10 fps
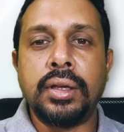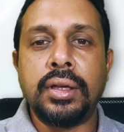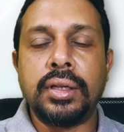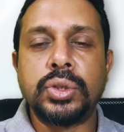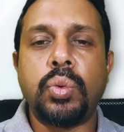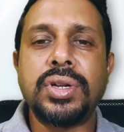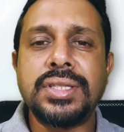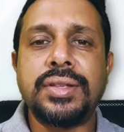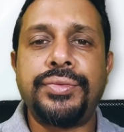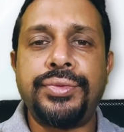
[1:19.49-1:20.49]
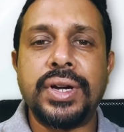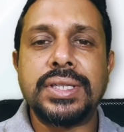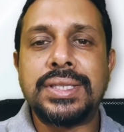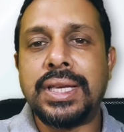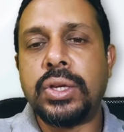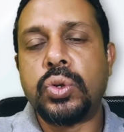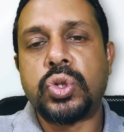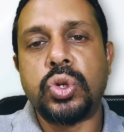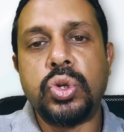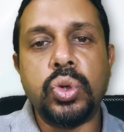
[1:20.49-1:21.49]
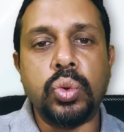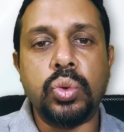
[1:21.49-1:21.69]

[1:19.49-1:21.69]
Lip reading: So what is the first thing you should do